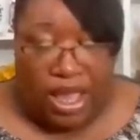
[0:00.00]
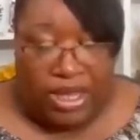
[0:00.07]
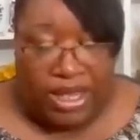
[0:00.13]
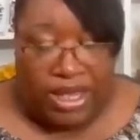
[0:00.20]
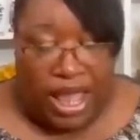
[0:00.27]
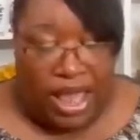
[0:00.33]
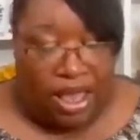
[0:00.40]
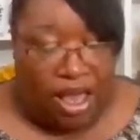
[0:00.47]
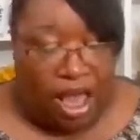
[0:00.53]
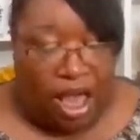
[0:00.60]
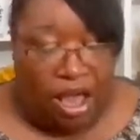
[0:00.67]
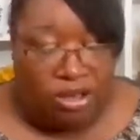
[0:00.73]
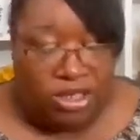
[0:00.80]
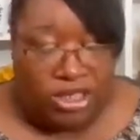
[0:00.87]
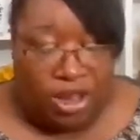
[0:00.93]
Now,
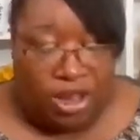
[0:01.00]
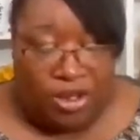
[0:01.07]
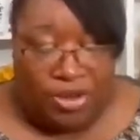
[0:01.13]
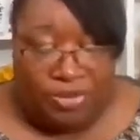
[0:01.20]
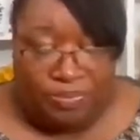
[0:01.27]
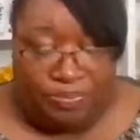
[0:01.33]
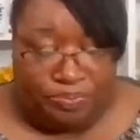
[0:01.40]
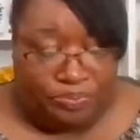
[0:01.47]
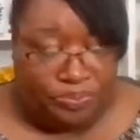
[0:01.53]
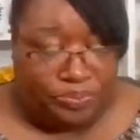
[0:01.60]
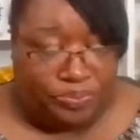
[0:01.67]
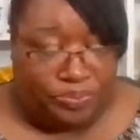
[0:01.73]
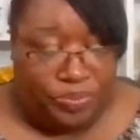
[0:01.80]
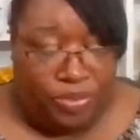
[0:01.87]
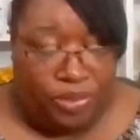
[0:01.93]
also,
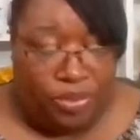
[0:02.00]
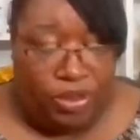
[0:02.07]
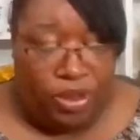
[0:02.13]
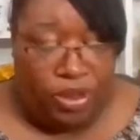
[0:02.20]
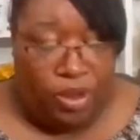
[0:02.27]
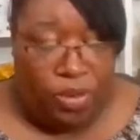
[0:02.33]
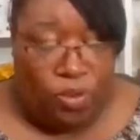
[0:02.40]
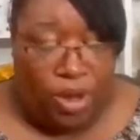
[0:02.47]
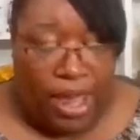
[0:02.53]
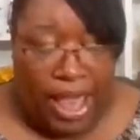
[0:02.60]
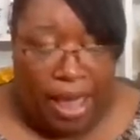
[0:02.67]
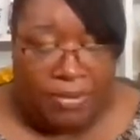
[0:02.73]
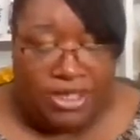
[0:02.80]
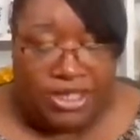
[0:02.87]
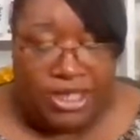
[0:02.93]
what
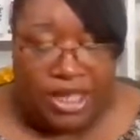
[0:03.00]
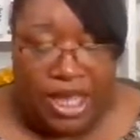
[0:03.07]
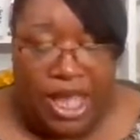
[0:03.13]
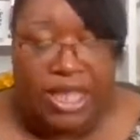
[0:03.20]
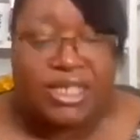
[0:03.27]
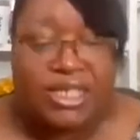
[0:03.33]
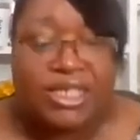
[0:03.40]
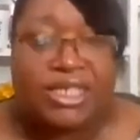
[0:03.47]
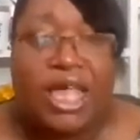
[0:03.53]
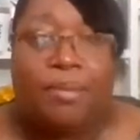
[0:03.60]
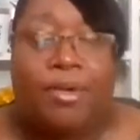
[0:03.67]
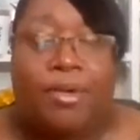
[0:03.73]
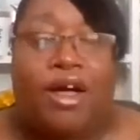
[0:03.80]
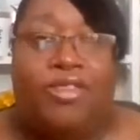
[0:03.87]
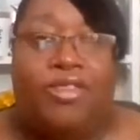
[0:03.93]
happened to the
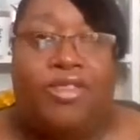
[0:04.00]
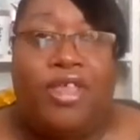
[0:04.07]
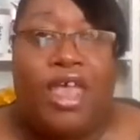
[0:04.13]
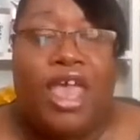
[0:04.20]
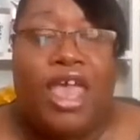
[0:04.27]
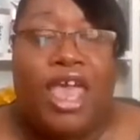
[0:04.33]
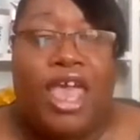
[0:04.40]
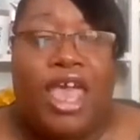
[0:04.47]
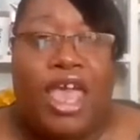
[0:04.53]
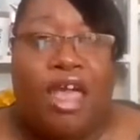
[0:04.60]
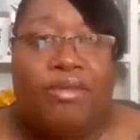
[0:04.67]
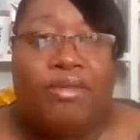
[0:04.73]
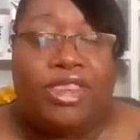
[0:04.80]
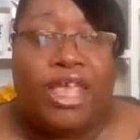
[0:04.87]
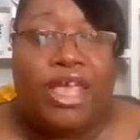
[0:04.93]
concept of
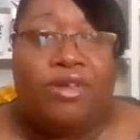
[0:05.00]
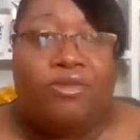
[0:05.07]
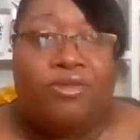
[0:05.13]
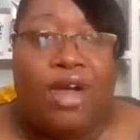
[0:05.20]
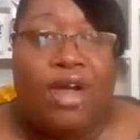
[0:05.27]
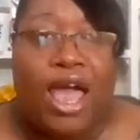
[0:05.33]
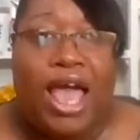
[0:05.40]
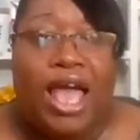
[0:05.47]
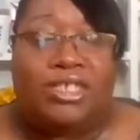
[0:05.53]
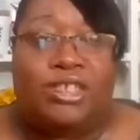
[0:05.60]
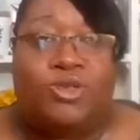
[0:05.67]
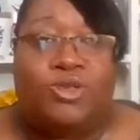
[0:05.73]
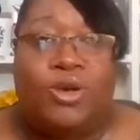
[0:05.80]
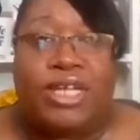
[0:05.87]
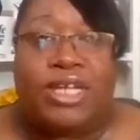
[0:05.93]
everything
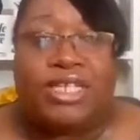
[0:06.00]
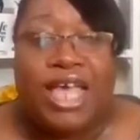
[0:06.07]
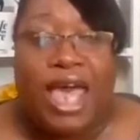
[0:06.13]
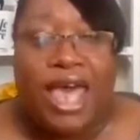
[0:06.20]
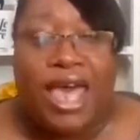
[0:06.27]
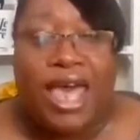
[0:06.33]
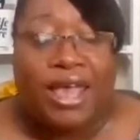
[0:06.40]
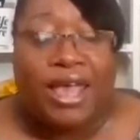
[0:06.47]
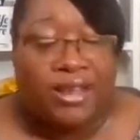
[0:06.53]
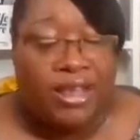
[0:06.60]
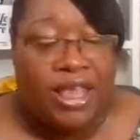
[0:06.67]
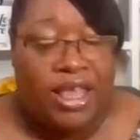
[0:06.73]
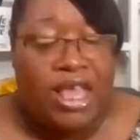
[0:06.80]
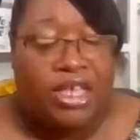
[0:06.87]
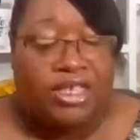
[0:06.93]
rises with the tide?
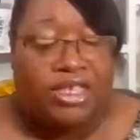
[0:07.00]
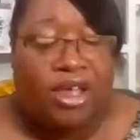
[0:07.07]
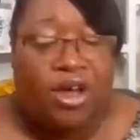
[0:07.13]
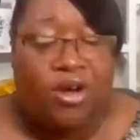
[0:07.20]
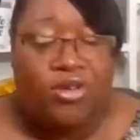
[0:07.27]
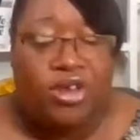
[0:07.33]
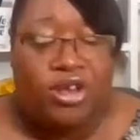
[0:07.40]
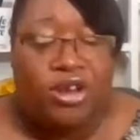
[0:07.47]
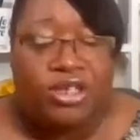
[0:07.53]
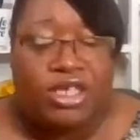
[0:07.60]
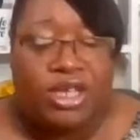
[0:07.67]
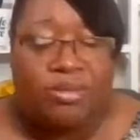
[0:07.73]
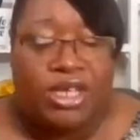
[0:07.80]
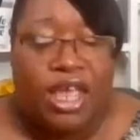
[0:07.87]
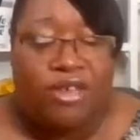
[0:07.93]
So,
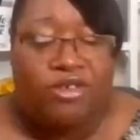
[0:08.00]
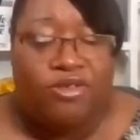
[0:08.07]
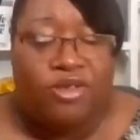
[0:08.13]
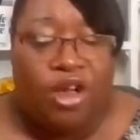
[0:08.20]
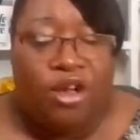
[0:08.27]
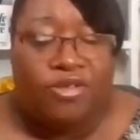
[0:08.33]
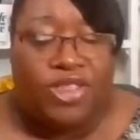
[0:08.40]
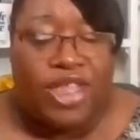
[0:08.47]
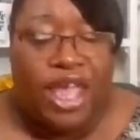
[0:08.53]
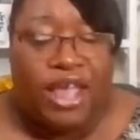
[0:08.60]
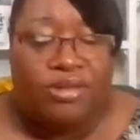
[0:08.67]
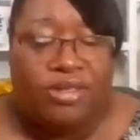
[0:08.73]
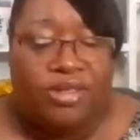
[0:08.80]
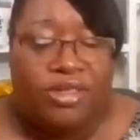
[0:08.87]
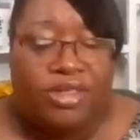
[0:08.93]
sometimes you heard that